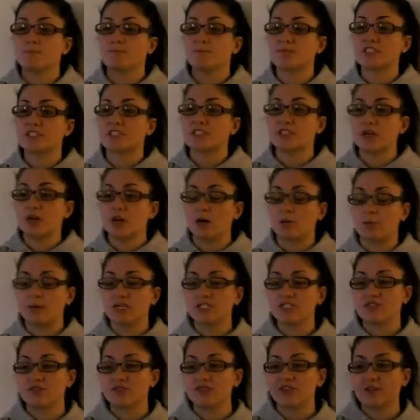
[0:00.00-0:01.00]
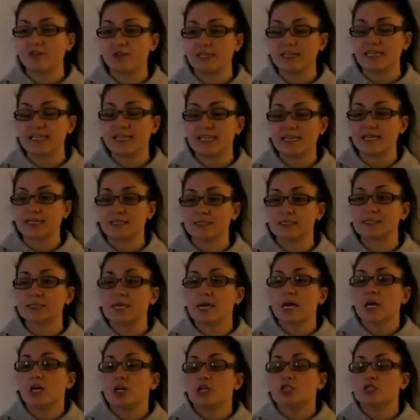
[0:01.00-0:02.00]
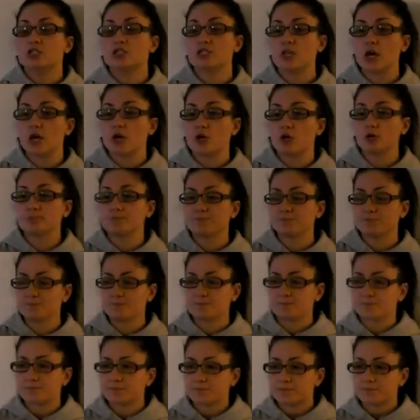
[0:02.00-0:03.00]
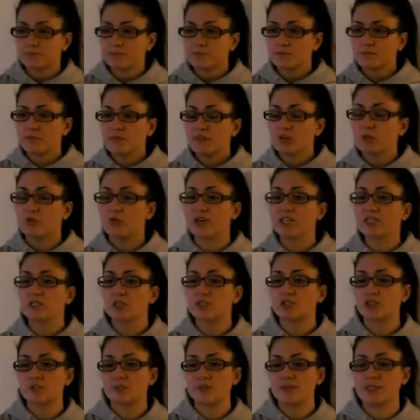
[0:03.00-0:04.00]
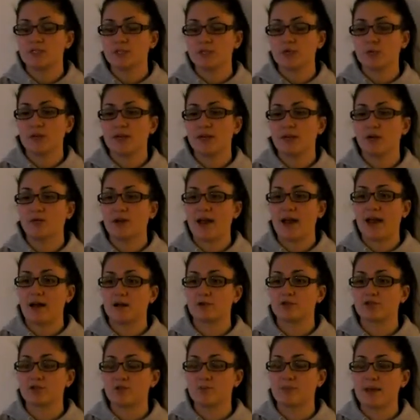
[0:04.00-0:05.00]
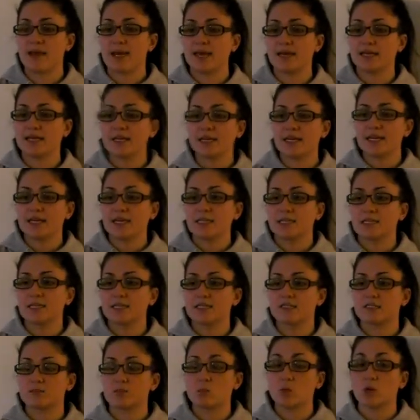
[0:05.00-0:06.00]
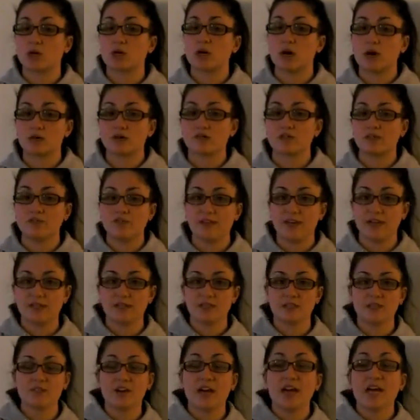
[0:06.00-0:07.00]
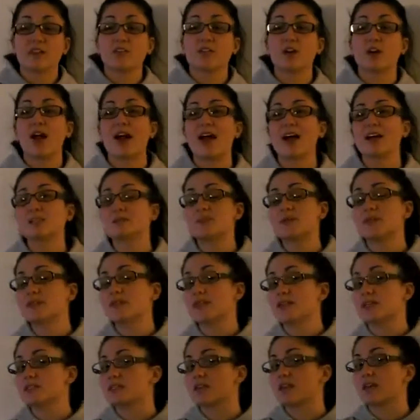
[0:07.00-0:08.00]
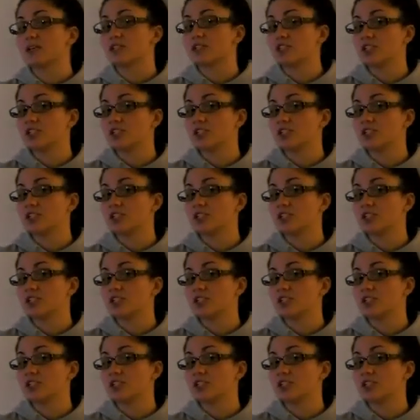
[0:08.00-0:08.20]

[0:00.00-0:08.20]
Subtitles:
just a bunch of different things. So research has been doing on how to make this more cost effective. There has been things like